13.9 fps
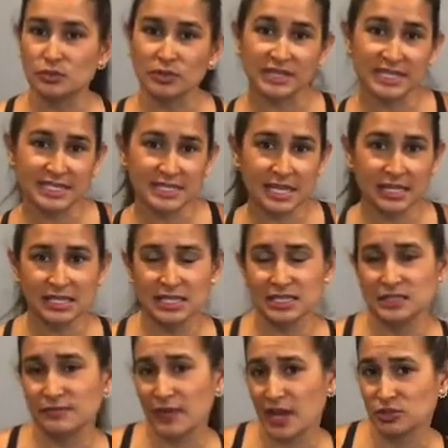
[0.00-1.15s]
release techniques,
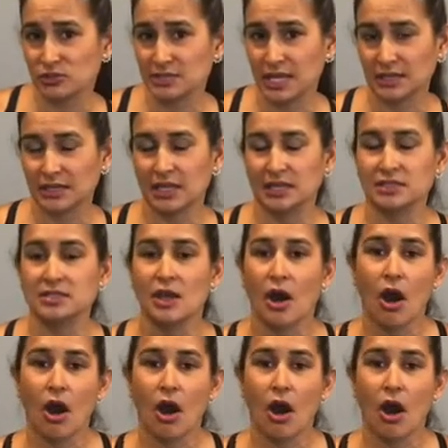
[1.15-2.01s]
fascial techniques,